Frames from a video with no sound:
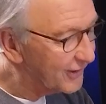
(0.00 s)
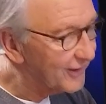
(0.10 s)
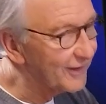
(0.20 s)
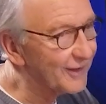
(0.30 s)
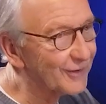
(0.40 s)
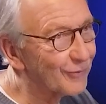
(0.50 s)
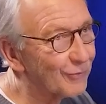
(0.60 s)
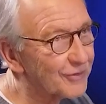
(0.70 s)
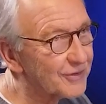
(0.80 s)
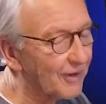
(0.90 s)
And then, of
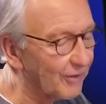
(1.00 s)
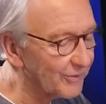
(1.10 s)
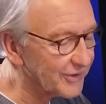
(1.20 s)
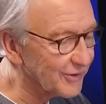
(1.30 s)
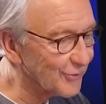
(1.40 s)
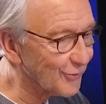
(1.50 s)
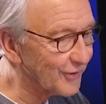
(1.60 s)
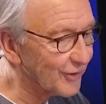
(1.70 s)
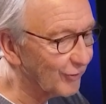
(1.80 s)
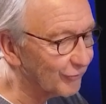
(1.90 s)
course, I always
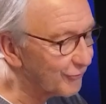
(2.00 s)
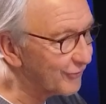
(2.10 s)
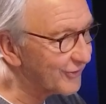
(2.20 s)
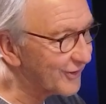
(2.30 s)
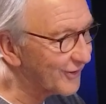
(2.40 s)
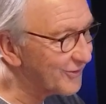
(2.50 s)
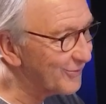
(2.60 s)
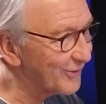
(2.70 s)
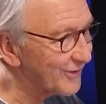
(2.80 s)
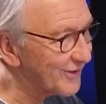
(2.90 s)
enjoy the culture
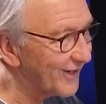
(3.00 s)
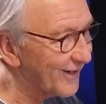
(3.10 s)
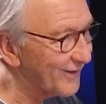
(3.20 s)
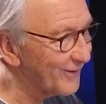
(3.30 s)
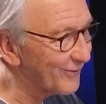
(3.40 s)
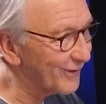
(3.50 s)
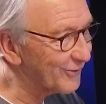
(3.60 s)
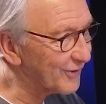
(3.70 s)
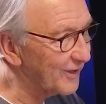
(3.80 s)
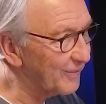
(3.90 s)
discussion we just had around
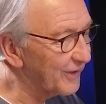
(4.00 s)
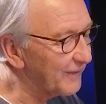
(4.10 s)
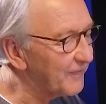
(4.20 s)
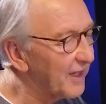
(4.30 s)
your company.